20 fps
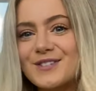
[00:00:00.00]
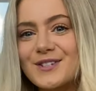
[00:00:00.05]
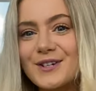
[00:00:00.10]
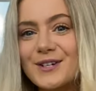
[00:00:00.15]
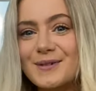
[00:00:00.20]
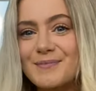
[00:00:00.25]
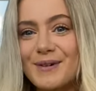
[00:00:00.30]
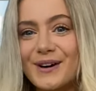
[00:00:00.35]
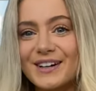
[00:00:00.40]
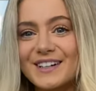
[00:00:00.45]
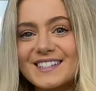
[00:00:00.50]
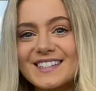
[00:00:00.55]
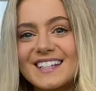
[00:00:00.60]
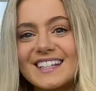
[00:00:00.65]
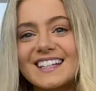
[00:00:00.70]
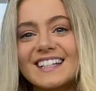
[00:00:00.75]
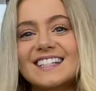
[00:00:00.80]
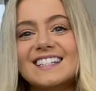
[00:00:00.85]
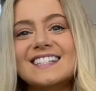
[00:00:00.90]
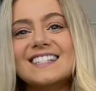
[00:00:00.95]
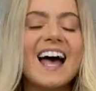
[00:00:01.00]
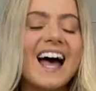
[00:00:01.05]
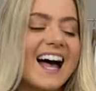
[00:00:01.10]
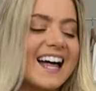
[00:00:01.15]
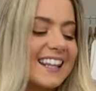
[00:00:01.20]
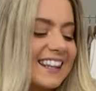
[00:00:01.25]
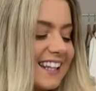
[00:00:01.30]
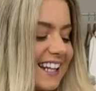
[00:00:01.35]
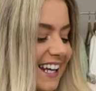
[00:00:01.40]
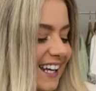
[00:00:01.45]
2 boxes
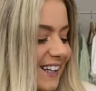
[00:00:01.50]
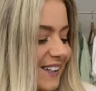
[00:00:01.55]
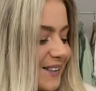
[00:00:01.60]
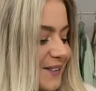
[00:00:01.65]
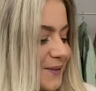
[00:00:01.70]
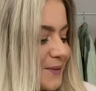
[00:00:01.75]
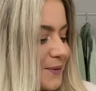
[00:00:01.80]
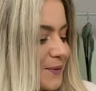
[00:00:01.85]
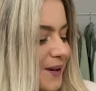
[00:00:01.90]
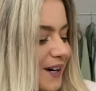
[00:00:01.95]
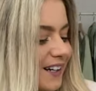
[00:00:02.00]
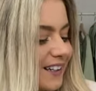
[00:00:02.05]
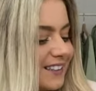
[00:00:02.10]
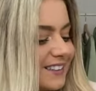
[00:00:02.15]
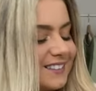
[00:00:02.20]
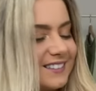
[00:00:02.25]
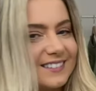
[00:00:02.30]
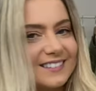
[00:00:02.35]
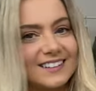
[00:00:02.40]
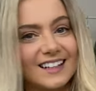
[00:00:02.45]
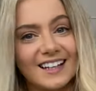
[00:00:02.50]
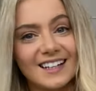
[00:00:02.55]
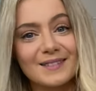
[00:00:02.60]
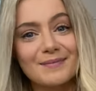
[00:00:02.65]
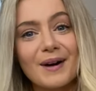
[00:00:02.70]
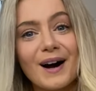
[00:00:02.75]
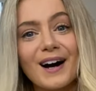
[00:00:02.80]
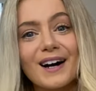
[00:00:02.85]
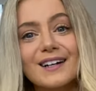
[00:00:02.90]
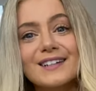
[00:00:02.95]
and then 1 like
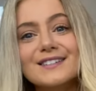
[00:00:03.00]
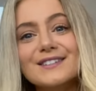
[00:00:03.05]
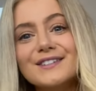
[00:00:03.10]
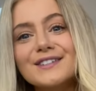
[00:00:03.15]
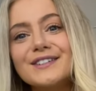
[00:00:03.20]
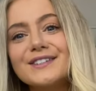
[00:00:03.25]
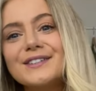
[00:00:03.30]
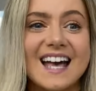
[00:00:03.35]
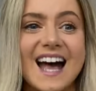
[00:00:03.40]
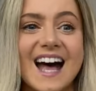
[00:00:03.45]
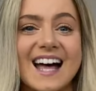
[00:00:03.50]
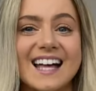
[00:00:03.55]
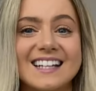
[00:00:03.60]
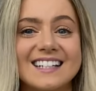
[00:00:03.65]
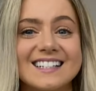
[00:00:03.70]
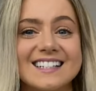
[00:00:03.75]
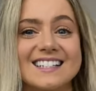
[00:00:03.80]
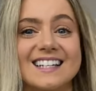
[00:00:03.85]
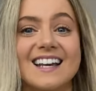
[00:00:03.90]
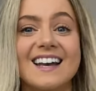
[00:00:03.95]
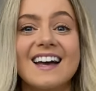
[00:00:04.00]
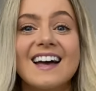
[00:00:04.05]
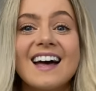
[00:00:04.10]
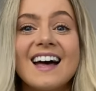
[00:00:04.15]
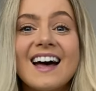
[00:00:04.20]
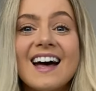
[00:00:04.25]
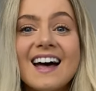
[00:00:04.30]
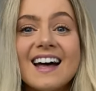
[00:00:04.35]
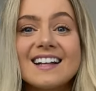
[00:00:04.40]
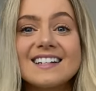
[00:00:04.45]
parcel, and
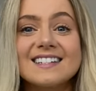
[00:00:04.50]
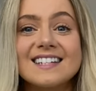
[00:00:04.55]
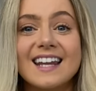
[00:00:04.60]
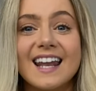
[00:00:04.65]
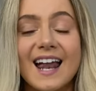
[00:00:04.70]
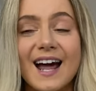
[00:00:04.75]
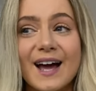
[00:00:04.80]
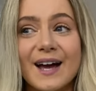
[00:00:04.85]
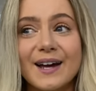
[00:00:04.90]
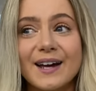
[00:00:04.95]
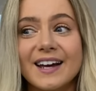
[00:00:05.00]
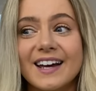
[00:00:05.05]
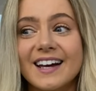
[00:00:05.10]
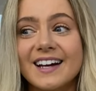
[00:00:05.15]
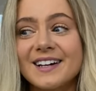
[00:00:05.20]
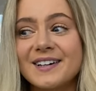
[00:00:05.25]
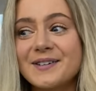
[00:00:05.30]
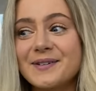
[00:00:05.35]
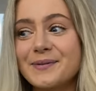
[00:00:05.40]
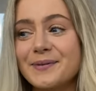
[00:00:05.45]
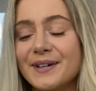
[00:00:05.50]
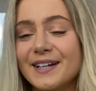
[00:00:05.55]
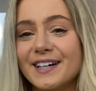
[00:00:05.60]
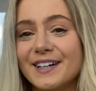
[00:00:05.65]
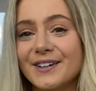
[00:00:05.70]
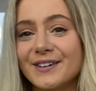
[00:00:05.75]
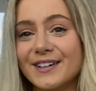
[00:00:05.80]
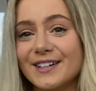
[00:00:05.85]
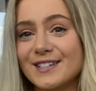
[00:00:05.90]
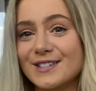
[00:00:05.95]
today we are
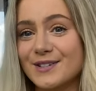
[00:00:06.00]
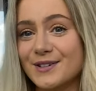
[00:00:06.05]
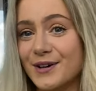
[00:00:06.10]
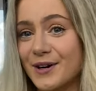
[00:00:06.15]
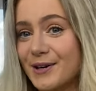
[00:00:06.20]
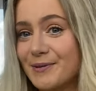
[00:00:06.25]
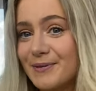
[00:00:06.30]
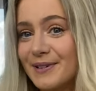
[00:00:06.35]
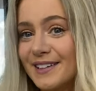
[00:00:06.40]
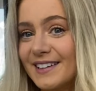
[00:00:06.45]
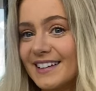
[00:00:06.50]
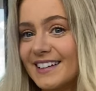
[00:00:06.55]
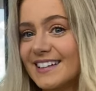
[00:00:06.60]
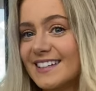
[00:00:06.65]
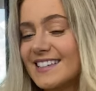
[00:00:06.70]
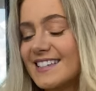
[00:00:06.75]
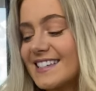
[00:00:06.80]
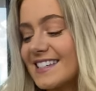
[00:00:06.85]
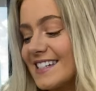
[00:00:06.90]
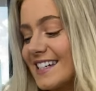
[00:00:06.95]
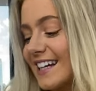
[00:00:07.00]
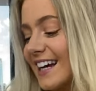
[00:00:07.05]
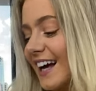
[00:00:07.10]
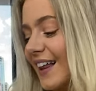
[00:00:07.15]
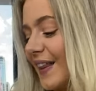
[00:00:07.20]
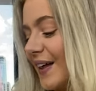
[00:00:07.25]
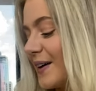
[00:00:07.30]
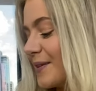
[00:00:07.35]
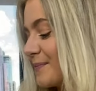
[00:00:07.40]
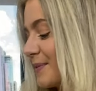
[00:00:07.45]
going to open this
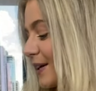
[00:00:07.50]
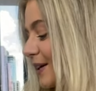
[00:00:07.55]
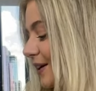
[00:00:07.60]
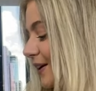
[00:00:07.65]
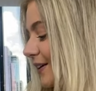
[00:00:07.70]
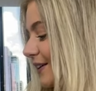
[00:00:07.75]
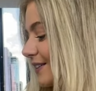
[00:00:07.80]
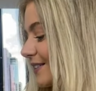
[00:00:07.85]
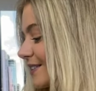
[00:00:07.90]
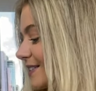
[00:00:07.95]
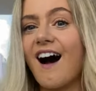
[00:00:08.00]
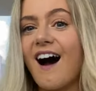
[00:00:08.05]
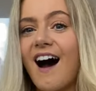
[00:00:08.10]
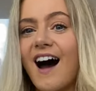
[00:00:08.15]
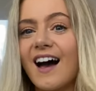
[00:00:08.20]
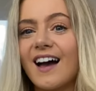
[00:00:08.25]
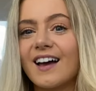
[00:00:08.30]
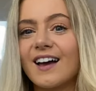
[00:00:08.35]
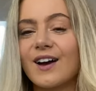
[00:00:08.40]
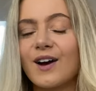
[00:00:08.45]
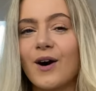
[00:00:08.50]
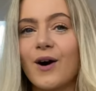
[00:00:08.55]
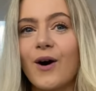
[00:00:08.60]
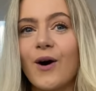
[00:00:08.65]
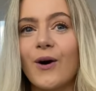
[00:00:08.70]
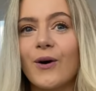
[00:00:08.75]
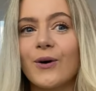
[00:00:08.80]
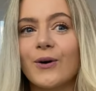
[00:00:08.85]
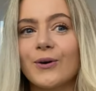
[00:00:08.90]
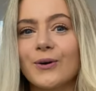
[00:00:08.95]
together because I
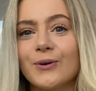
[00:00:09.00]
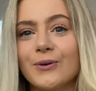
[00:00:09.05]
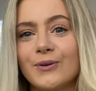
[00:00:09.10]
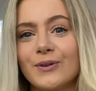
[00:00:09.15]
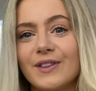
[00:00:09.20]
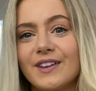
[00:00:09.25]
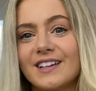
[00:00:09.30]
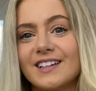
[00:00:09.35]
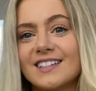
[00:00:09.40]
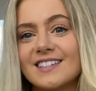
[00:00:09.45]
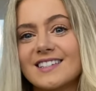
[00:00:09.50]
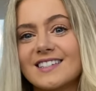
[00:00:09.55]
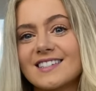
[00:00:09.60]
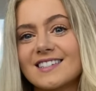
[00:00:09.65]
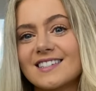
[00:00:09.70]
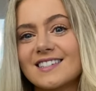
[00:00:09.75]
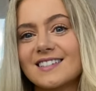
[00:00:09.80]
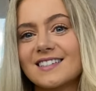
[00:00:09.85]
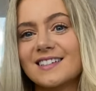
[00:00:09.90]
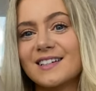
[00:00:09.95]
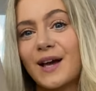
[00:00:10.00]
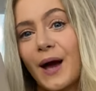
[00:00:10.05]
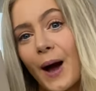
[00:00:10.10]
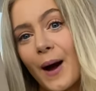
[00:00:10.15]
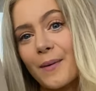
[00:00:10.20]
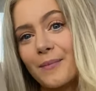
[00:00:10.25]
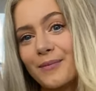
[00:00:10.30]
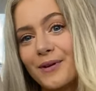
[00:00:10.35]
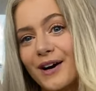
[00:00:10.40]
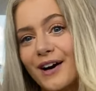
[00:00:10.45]
owe this
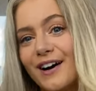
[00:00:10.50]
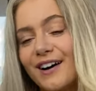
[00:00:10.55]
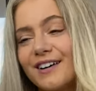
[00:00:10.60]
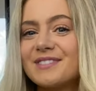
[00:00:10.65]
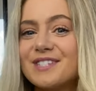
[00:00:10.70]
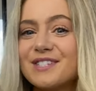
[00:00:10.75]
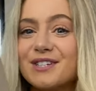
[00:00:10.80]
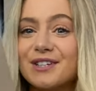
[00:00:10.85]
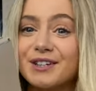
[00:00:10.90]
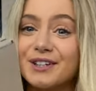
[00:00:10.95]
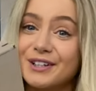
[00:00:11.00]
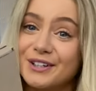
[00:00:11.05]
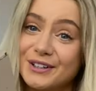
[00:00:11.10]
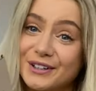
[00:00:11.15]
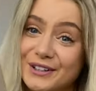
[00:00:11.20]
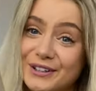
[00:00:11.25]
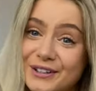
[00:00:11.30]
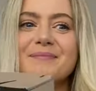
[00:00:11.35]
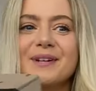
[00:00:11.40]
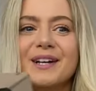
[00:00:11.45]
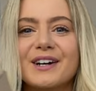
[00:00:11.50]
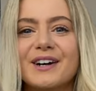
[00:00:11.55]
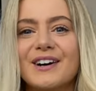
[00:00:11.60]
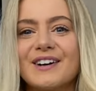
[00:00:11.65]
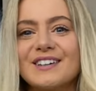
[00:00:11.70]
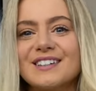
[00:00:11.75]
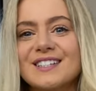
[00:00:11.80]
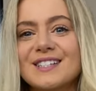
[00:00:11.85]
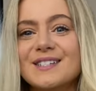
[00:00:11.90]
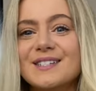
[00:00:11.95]
camera to you,
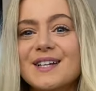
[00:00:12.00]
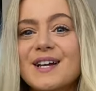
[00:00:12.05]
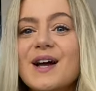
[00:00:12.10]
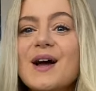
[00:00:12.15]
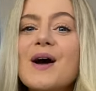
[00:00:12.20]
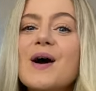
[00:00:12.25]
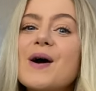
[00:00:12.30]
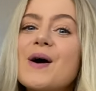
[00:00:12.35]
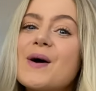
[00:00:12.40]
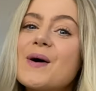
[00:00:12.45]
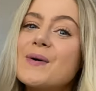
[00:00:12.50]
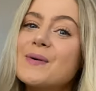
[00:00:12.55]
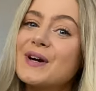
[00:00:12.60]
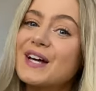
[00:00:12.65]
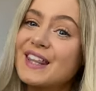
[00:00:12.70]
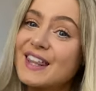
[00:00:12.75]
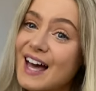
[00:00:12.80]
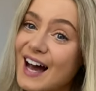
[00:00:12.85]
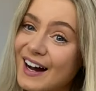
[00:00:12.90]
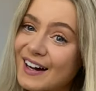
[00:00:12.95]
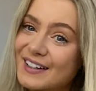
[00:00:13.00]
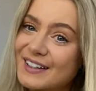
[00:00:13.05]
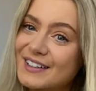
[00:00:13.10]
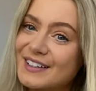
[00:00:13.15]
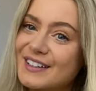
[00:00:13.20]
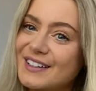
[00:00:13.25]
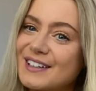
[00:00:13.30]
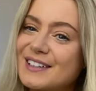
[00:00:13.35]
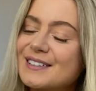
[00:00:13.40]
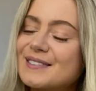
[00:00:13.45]
because without
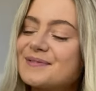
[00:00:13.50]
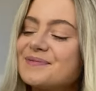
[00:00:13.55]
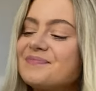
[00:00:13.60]
you,